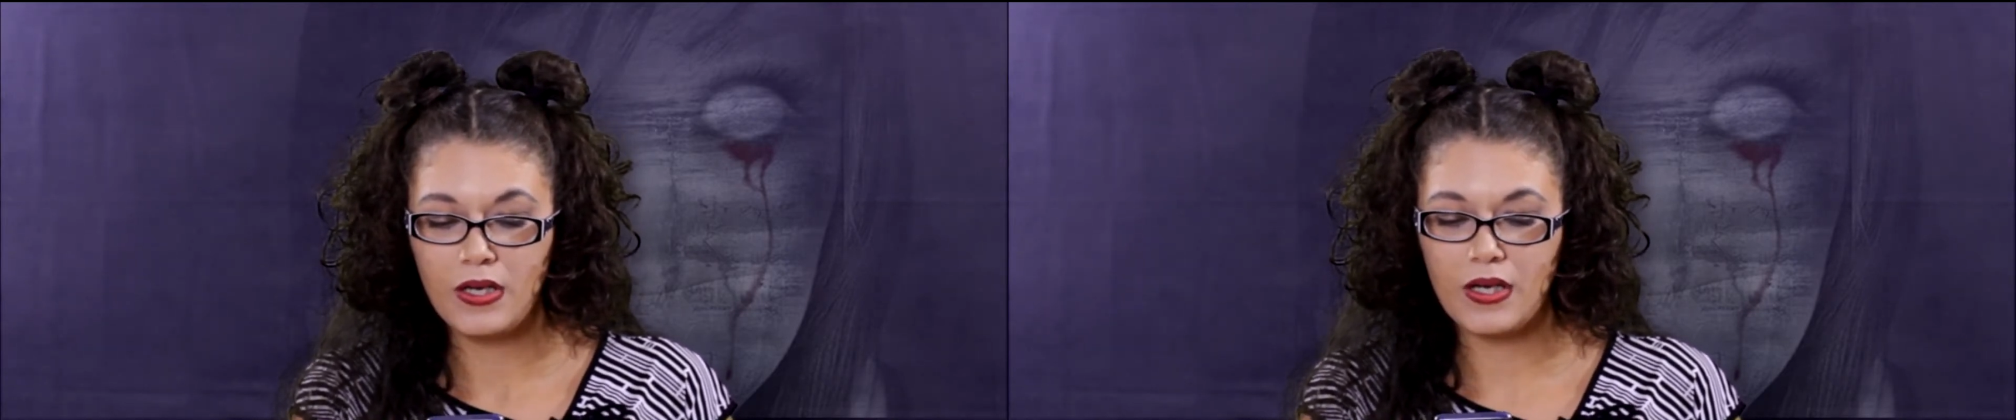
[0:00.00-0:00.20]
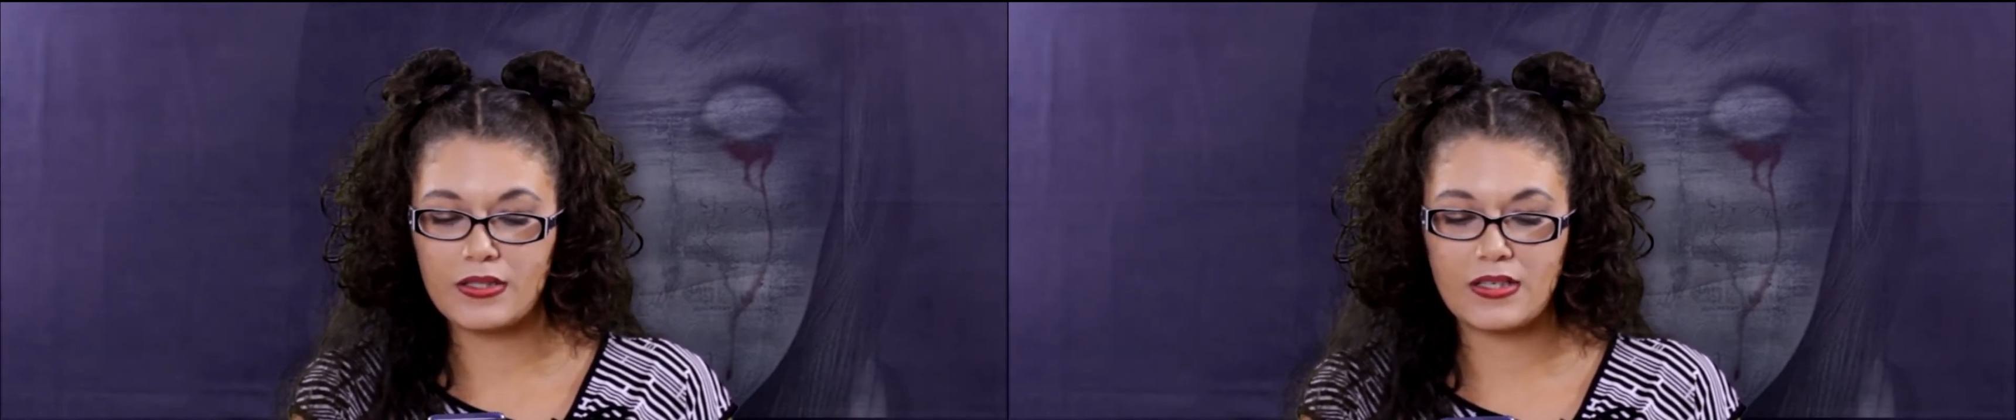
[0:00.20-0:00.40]

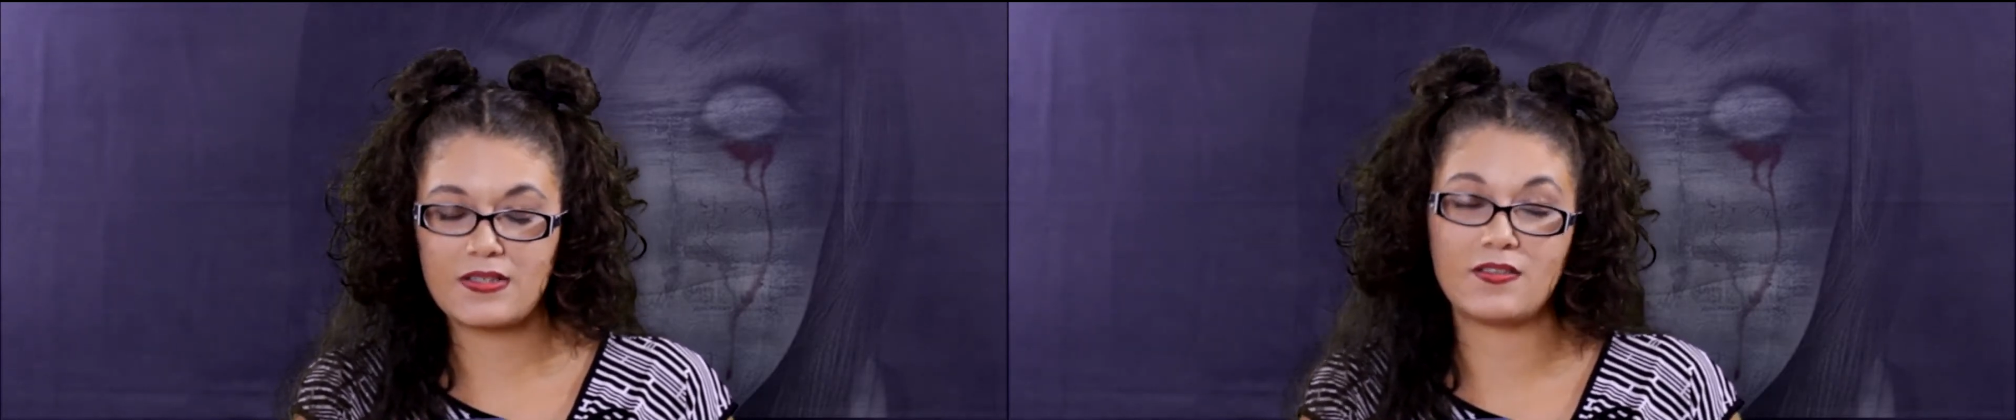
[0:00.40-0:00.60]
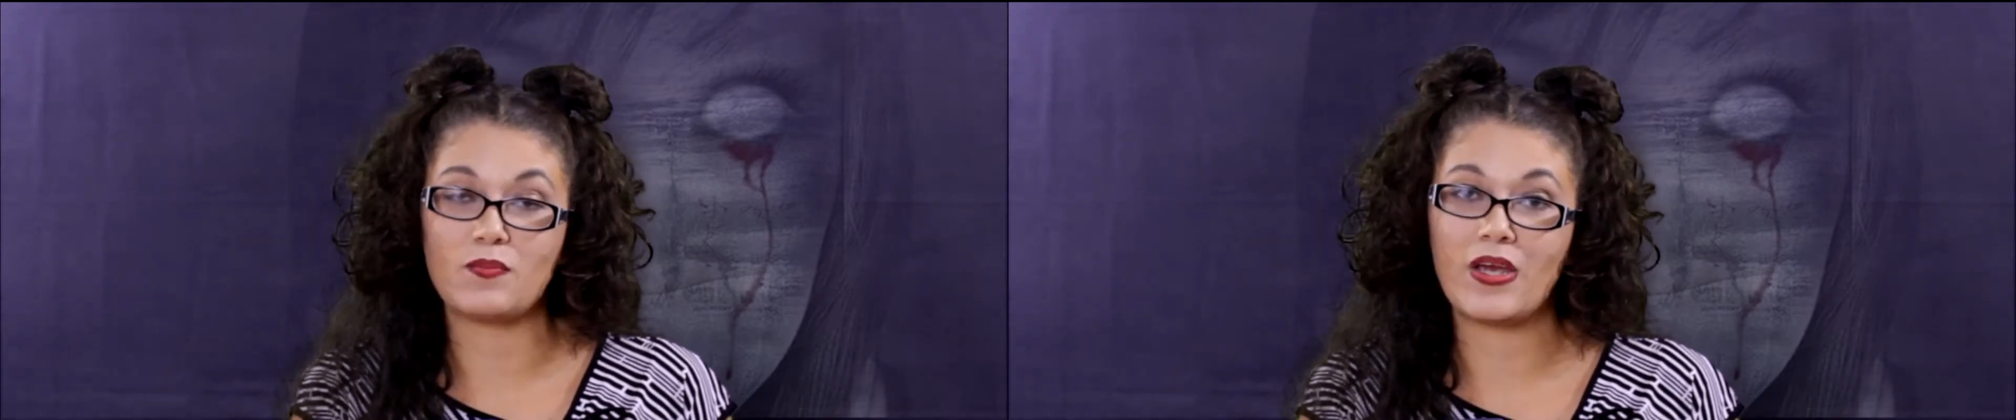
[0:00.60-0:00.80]
It
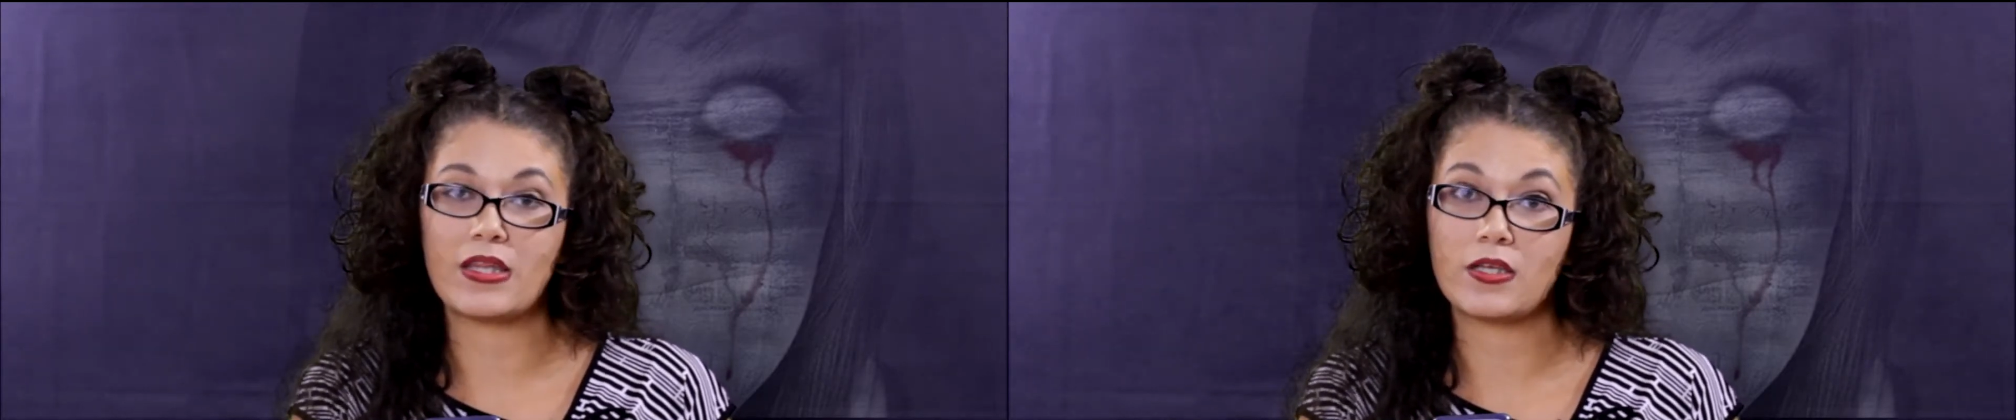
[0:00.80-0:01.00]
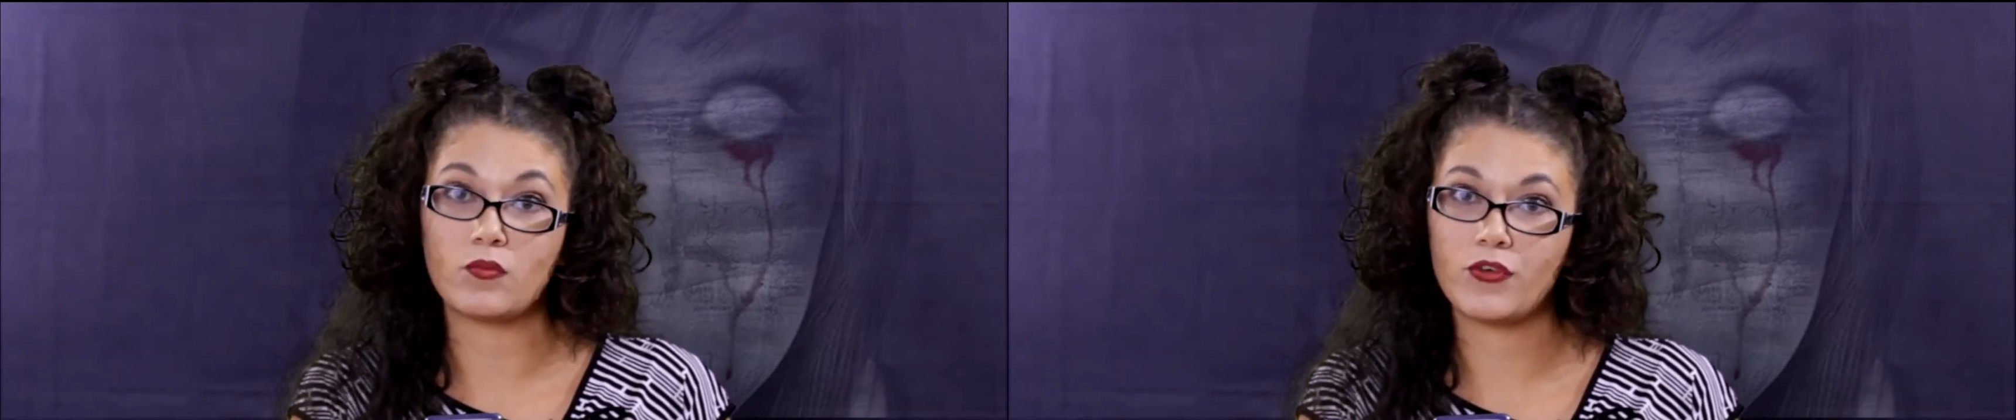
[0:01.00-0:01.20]
doesn't
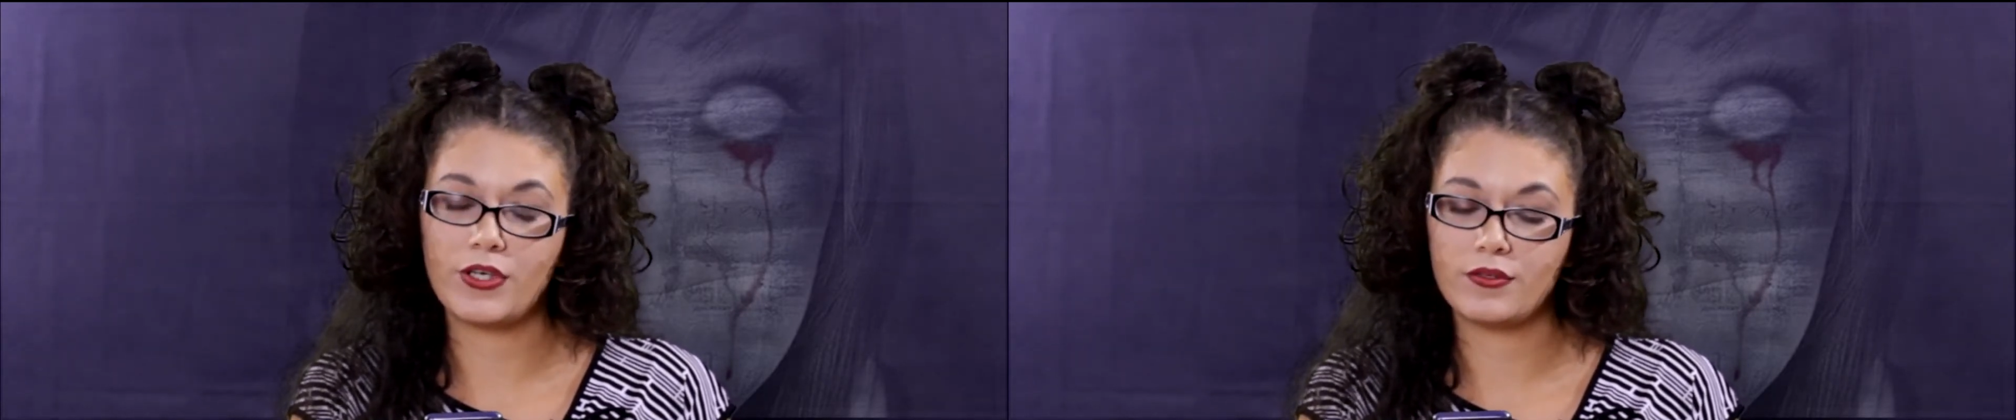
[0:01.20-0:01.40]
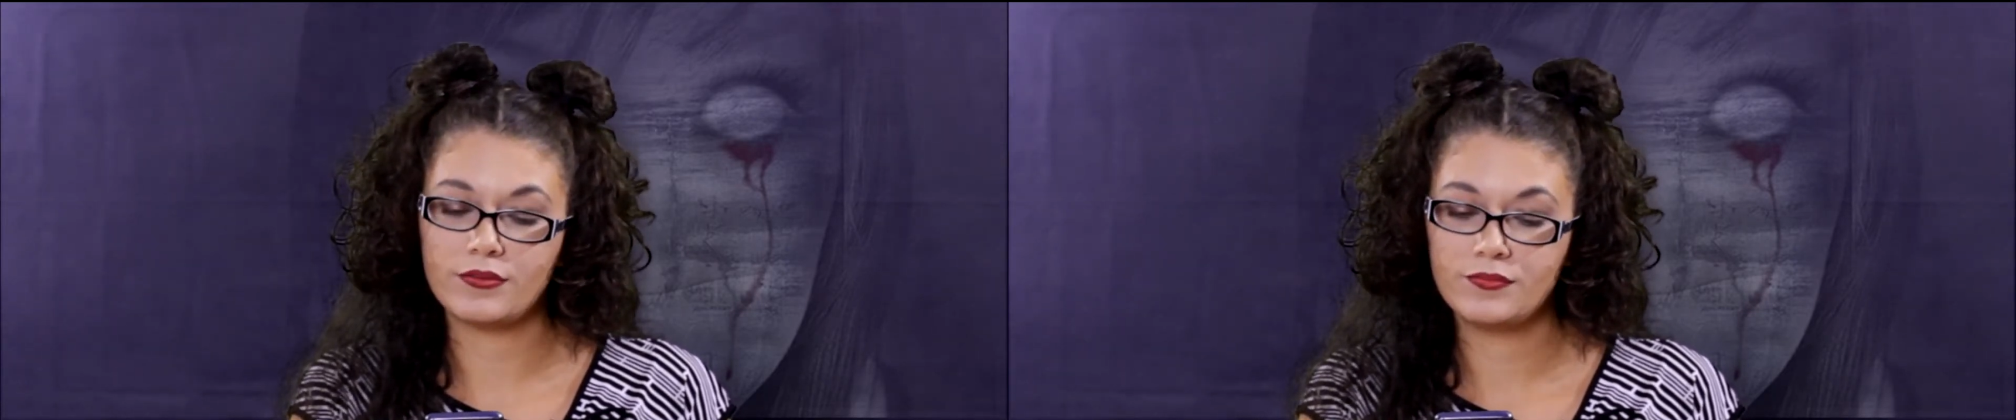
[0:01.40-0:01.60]
make them
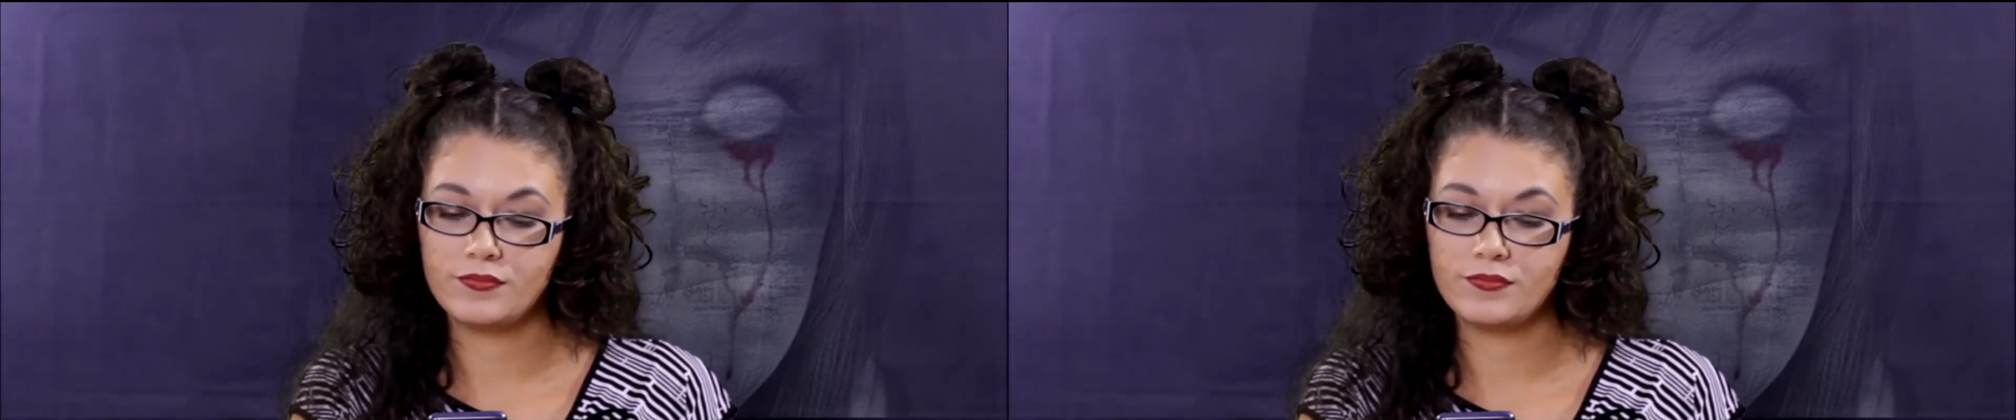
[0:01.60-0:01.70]
real.